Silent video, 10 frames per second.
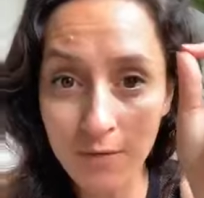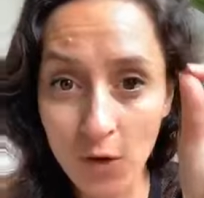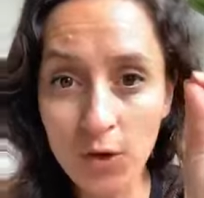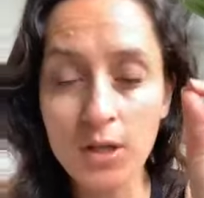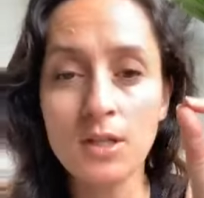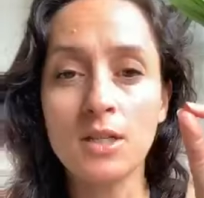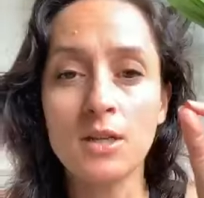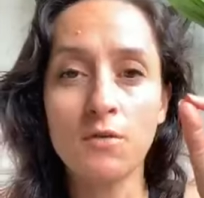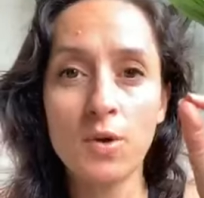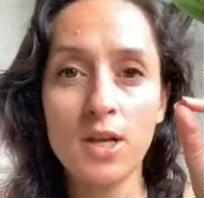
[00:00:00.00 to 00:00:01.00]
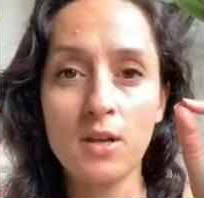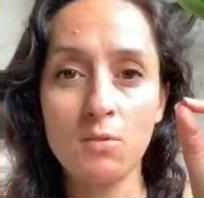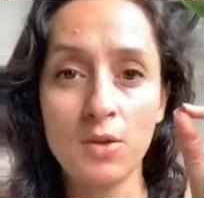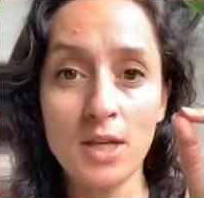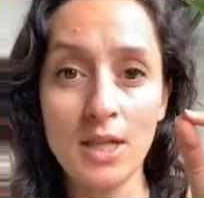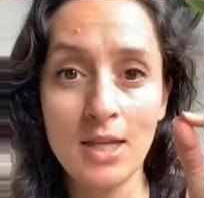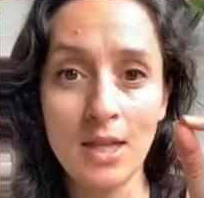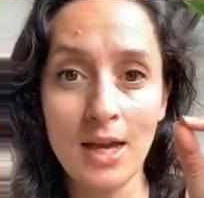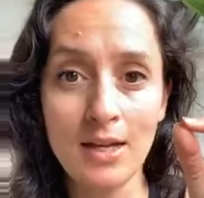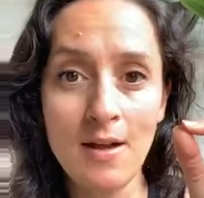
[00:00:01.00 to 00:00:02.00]
are focused and if we can really
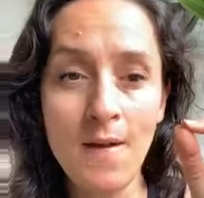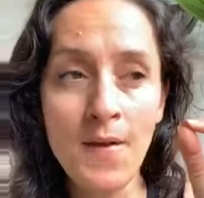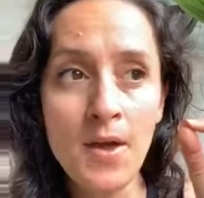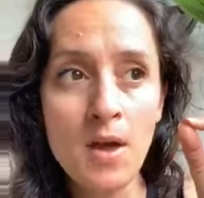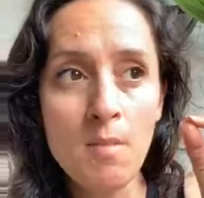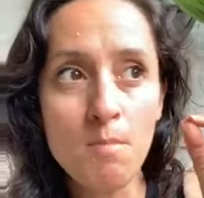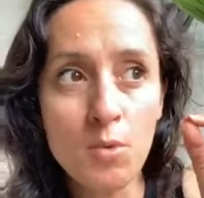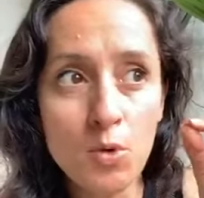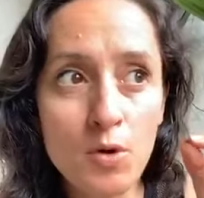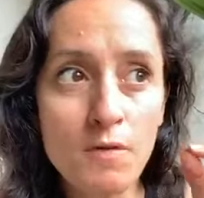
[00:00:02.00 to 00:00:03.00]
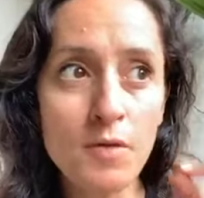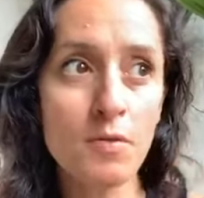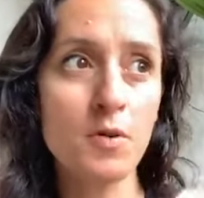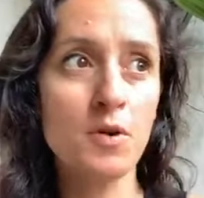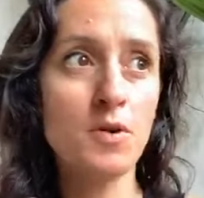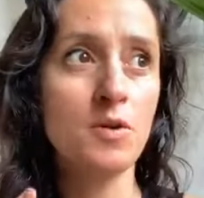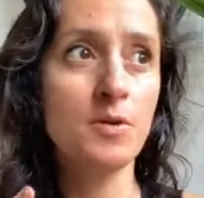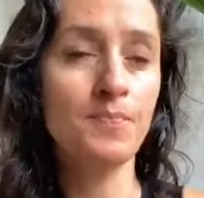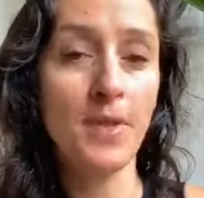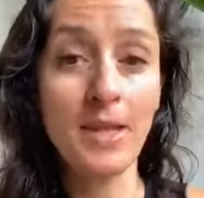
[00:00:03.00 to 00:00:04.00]
like move
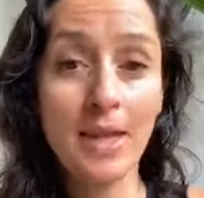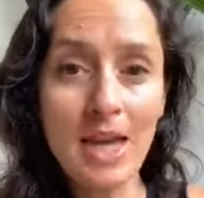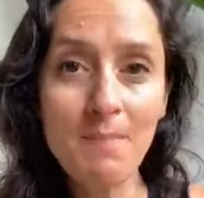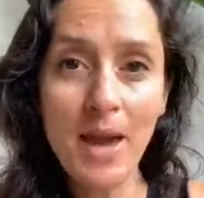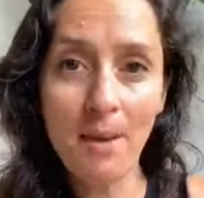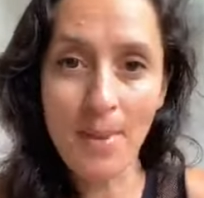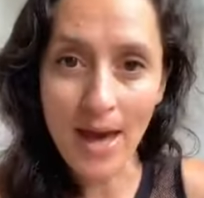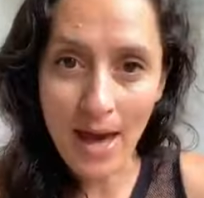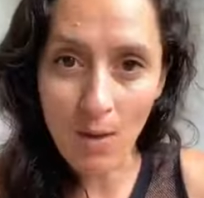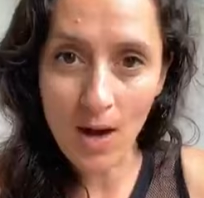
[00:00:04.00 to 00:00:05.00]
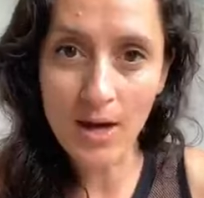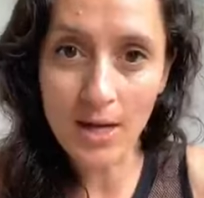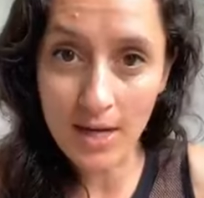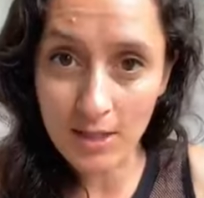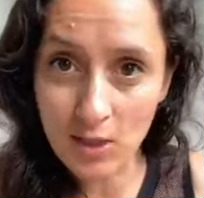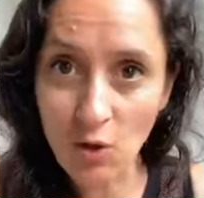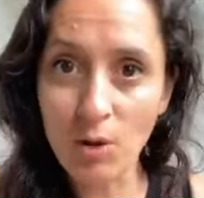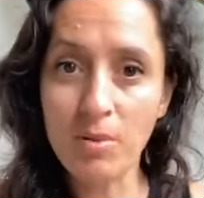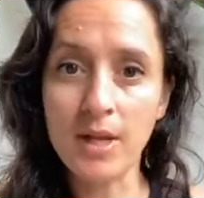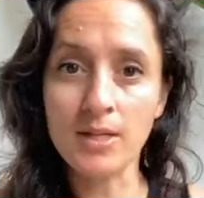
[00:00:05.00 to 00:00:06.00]
through and keep our power in our
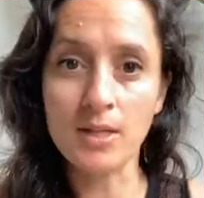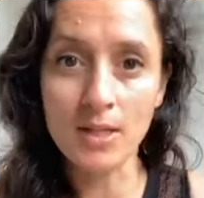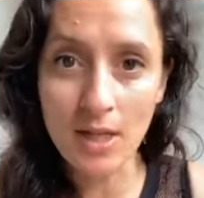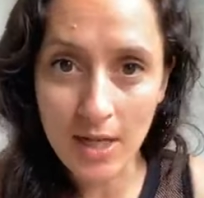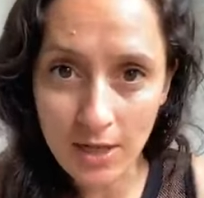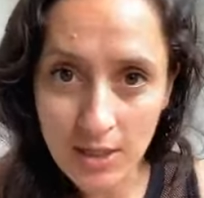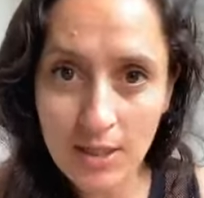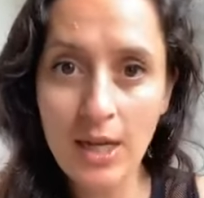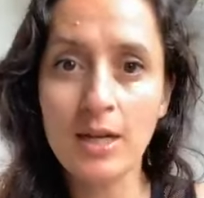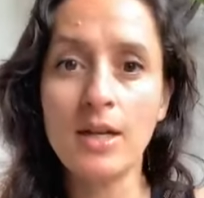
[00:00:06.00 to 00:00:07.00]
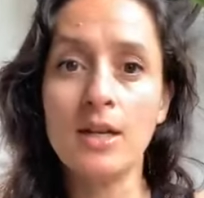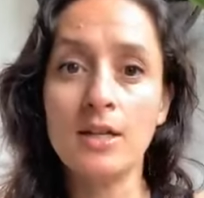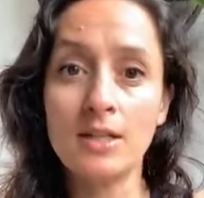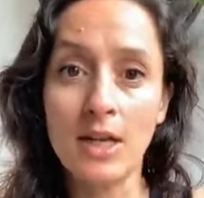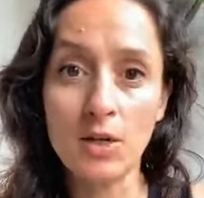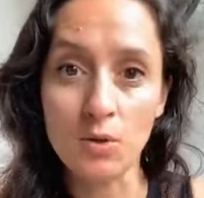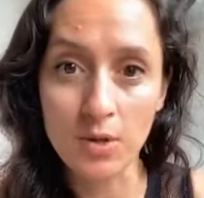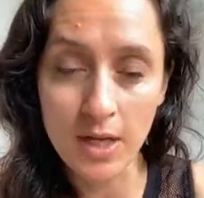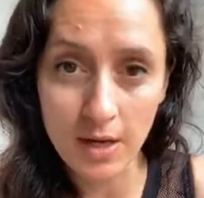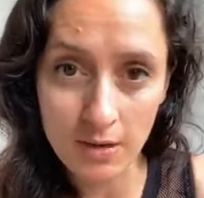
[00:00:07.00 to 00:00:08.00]
solar plexus, in our
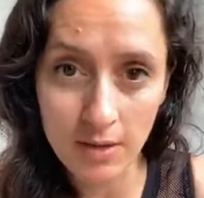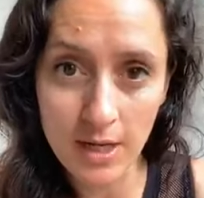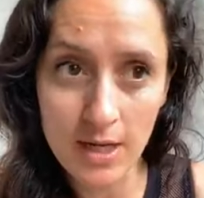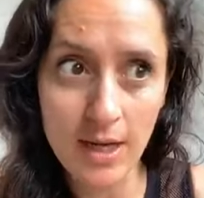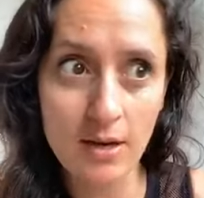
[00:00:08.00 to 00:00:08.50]
sacral, in our